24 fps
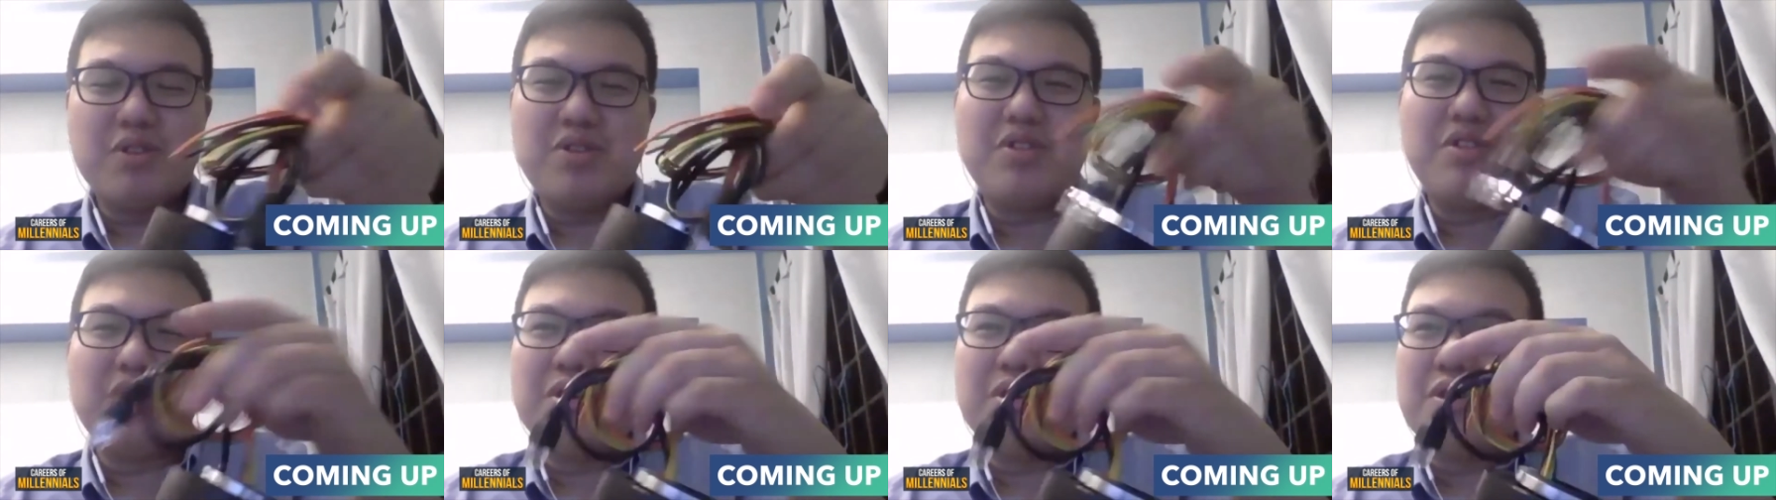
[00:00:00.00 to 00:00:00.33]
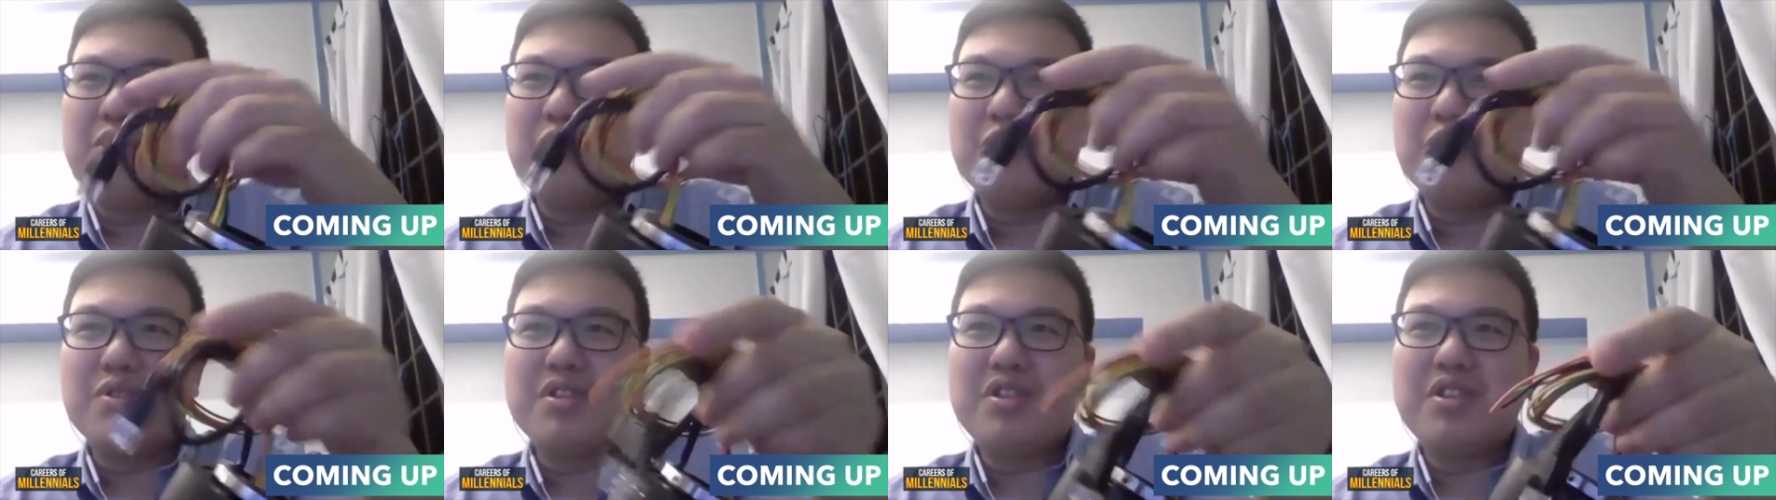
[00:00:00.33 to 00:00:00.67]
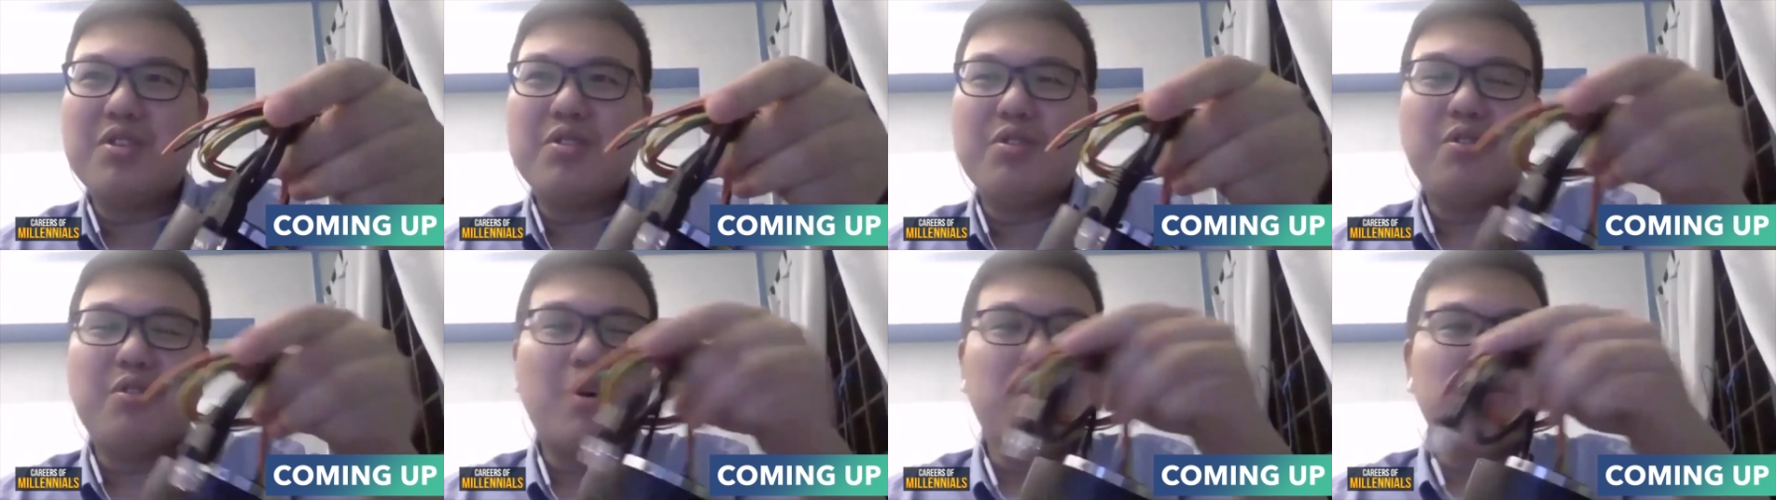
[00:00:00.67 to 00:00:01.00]
will
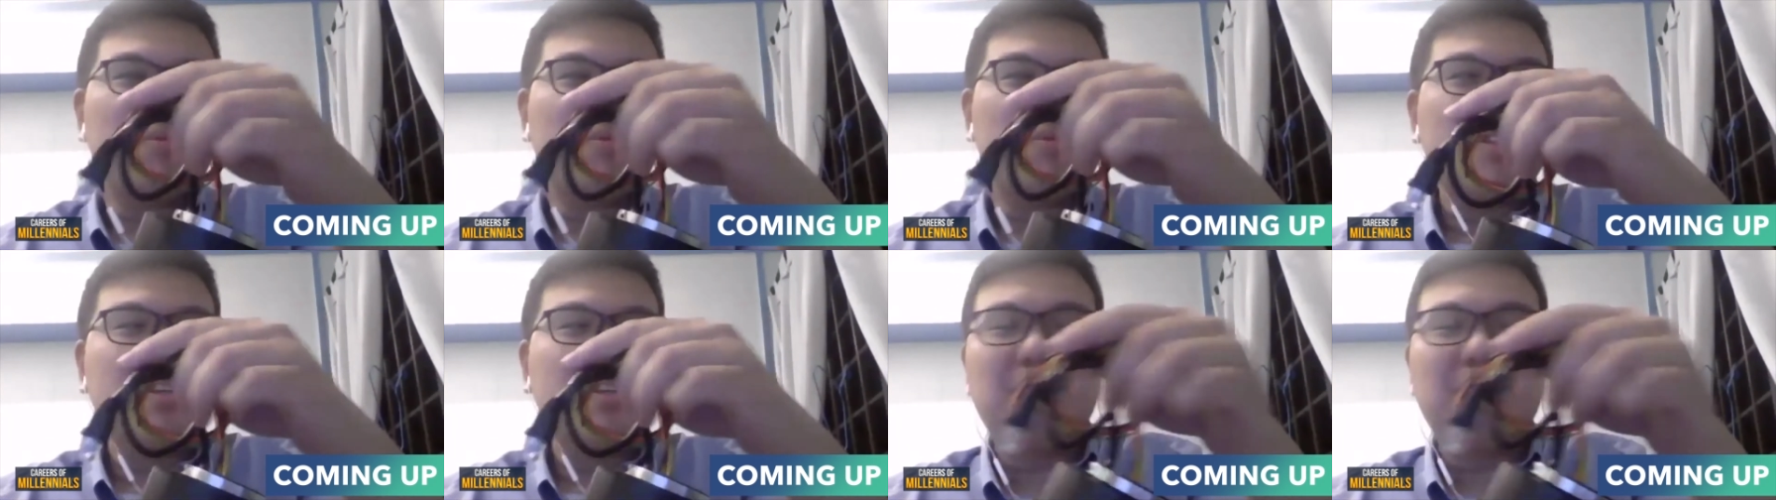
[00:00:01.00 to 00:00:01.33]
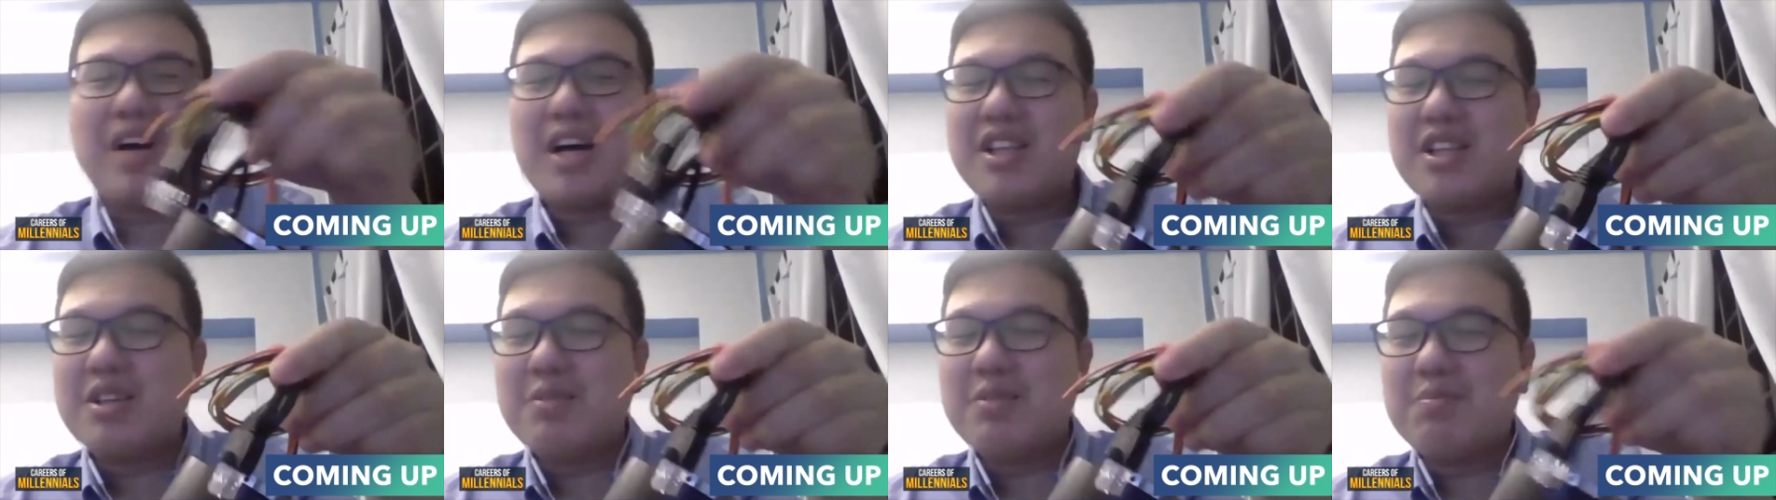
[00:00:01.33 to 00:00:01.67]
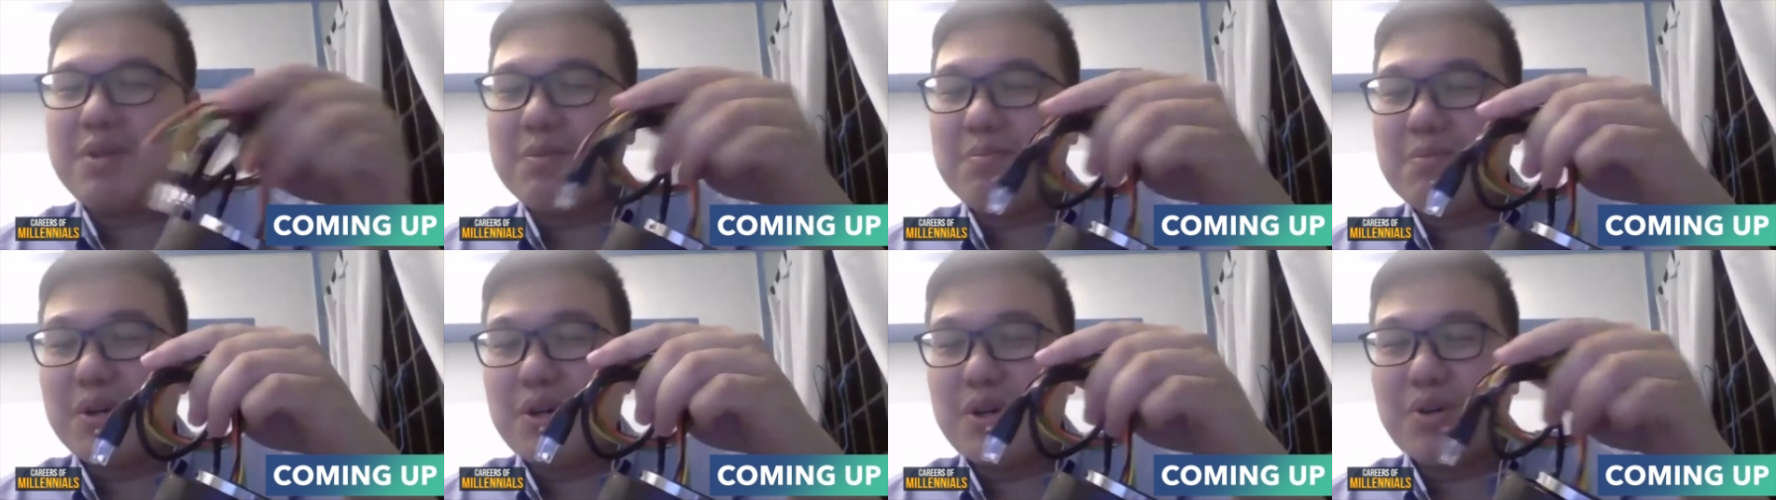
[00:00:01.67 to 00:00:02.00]
still observe other
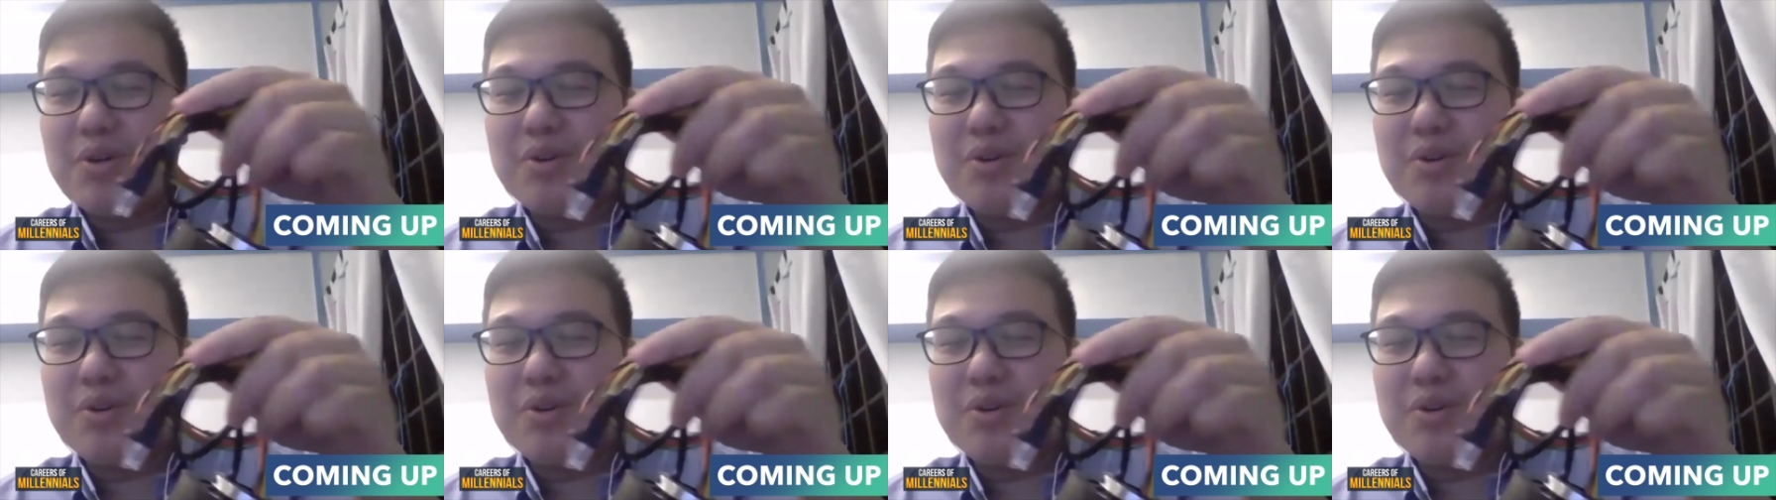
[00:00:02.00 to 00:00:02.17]
people,